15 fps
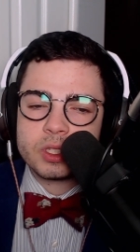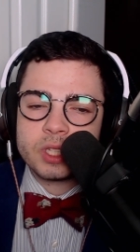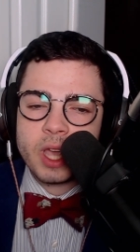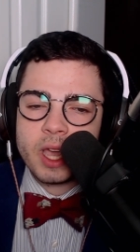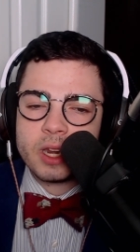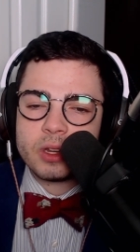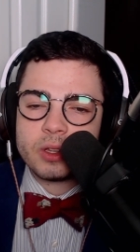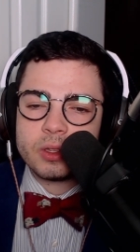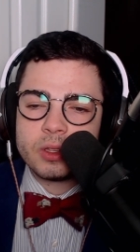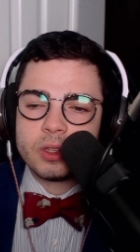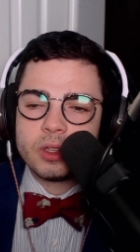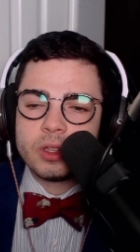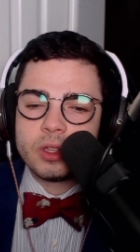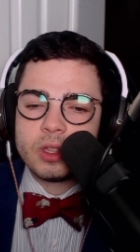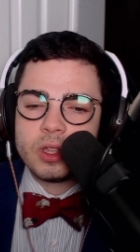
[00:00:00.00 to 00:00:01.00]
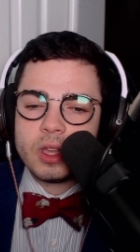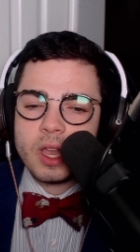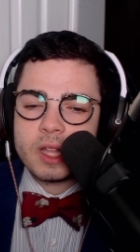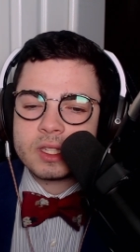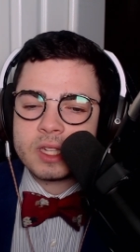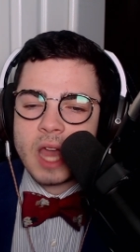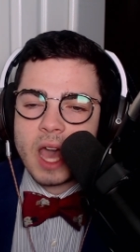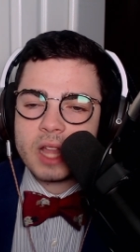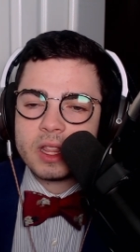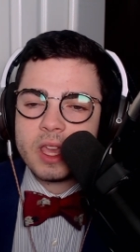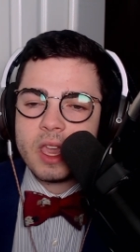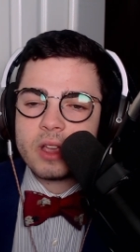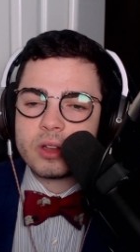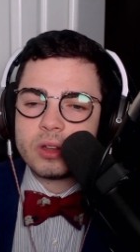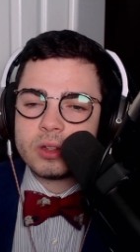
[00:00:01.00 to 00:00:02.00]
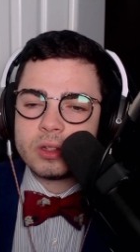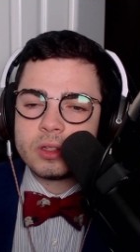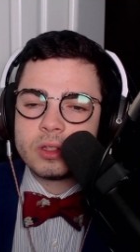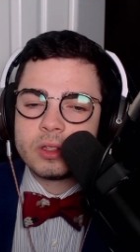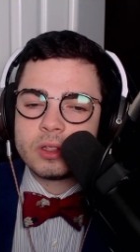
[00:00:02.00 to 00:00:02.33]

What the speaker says: title. It's not legal.